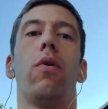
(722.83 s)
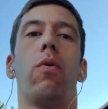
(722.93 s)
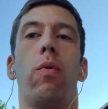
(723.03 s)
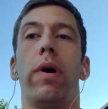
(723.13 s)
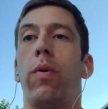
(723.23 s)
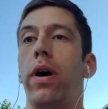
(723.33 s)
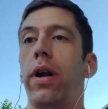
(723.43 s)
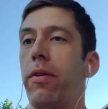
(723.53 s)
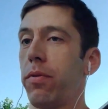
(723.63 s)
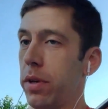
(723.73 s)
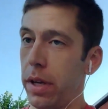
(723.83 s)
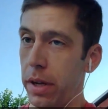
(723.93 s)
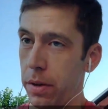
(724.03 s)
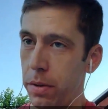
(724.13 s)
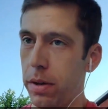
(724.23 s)
What I want everyone to
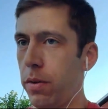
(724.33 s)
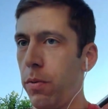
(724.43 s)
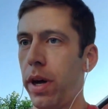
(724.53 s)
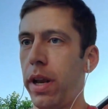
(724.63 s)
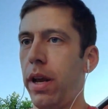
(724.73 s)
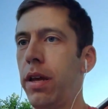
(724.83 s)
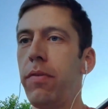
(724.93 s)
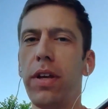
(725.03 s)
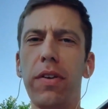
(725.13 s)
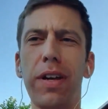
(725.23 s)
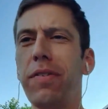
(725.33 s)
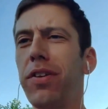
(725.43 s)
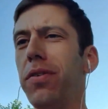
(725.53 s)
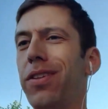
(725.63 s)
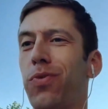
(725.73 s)
do, you can even
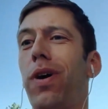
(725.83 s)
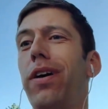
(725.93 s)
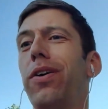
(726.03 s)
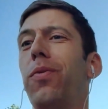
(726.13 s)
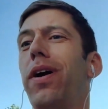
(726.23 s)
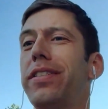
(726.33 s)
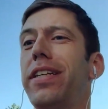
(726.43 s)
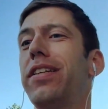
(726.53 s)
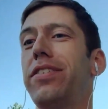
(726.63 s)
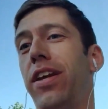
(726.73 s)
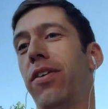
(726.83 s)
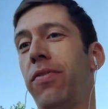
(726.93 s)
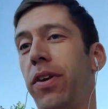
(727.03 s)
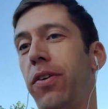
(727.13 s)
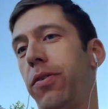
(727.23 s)
do this while you're watching this
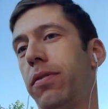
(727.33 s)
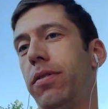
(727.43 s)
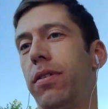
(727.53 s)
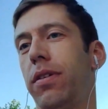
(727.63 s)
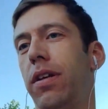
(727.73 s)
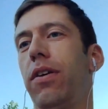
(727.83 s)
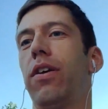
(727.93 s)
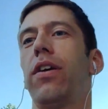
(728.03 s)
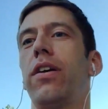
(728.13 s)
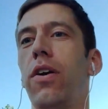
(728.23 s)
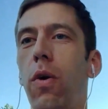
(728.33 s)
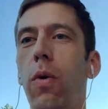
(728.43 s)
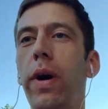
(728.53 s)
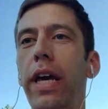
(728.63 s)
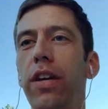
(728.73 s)
interview.
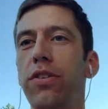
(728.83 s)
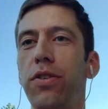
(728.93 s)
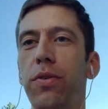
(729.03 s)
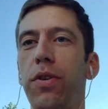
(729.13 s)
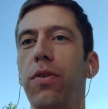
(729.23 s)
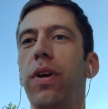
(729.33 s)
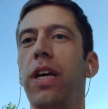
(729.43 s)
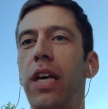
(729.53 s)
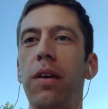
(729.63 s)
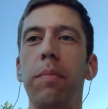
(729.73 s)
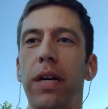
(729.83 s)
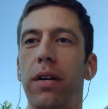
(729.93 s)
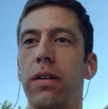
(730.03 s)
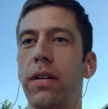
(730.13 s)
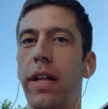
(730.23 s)
Go into your
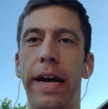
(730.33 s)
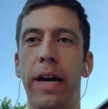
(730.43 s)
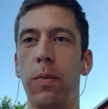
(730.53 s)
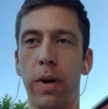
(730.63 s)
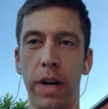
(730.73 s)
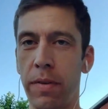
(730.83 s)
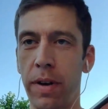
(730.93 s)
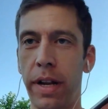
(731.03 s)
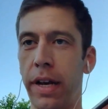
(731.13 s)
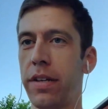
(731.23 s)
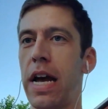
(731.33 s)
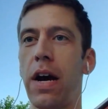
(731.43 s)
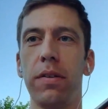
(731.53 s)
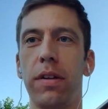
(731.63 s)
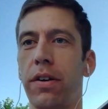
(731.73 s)
email client, whatever it is,
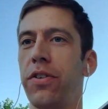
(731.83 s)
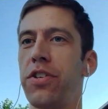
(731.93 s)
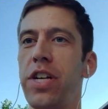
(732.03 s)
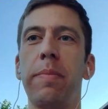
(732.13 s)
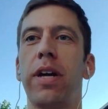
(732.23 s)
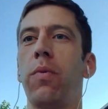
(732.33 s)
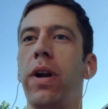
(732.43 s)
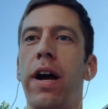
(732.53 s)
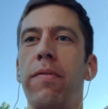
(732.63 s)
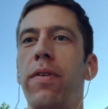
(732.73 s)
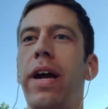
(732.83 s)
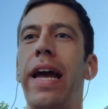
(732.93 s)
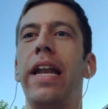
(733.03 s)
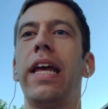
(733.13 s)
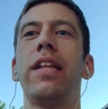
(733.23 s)
Outlook or Gmail or whatever,
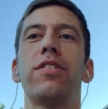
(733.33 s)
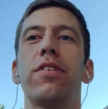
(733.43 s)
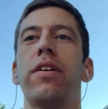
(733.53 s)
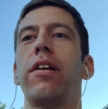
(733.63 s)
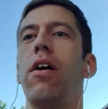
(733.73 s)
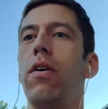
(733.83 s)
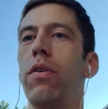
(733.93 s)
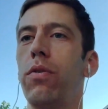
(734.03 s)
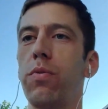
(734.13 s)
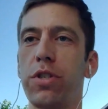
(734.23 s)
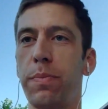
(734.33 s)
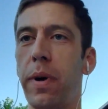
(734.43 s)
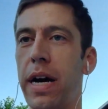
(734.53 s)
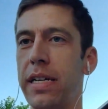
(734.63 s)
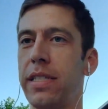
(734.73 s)
and insert an auto
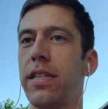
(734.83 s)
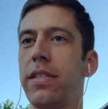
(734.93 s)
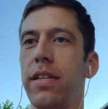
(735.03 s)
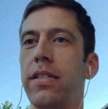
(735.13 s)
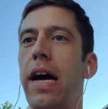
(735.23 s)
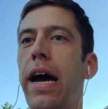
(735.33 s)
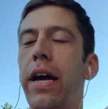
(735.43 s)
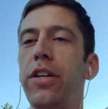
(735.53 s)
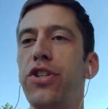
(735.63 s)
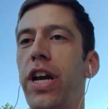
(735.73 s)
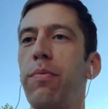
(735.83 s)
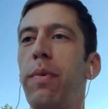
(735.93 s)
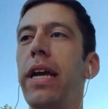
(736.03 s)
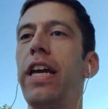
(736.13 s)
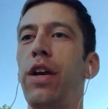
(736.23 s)
response that says, I check
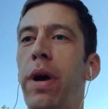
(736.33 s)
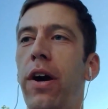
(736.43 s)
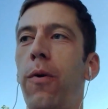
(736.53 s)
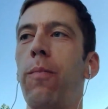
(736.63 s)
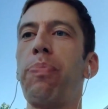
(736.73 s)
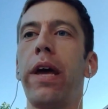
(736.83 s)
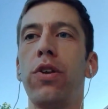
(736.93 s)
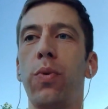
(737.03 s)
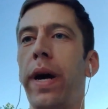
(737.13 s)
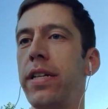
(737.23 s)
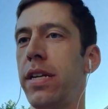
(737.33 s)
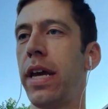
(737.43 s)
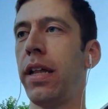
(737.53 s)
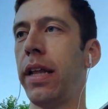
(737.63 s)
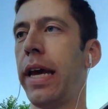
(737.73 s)
my email twice
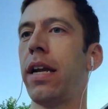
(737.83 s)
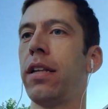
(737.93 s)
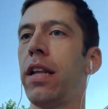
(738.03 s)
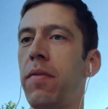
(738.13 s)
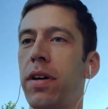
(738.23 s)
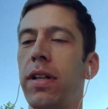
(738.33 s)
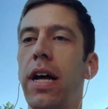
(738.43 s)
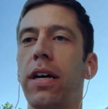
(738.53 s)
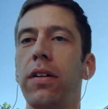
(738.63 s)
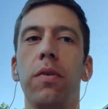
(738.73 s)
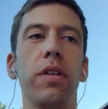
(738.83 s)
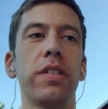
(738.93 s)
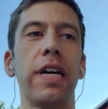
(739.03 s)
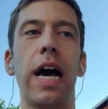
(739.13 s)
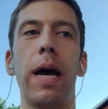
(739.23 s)
daily at 11 o'clock local
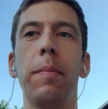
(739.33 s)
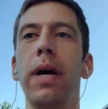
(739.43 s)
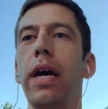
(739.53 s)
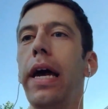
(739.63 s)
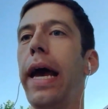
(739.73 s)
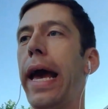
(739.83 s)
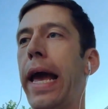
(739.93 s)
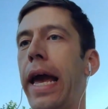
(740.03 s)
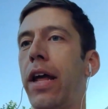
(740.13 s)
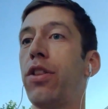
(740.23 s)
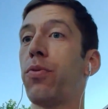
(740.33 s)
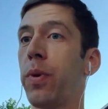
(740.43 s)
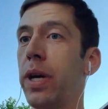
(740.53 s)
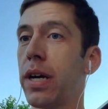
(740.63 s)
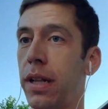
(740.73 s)
time and
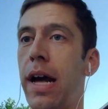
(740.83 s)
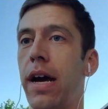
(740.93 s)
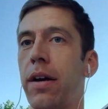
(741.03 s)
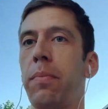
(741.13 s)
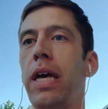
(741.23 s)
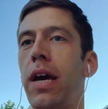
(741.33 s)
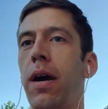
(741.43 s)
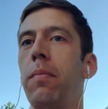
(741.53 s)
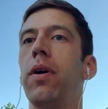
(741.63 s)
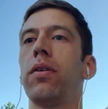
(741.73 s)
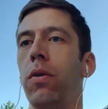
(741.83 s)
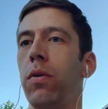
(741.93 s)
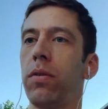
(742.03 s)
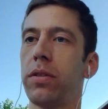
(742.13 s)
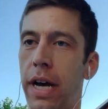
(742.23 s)
3 o'clock p.m.
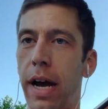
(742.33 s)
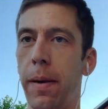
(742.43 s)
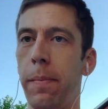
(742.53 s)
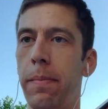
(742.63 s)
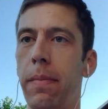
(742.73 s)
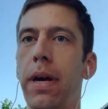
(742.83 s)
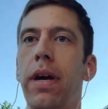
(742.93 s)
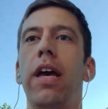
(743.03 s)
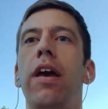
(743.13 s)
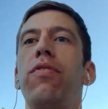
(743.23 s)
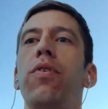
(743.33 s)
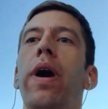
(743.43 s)
local time. If you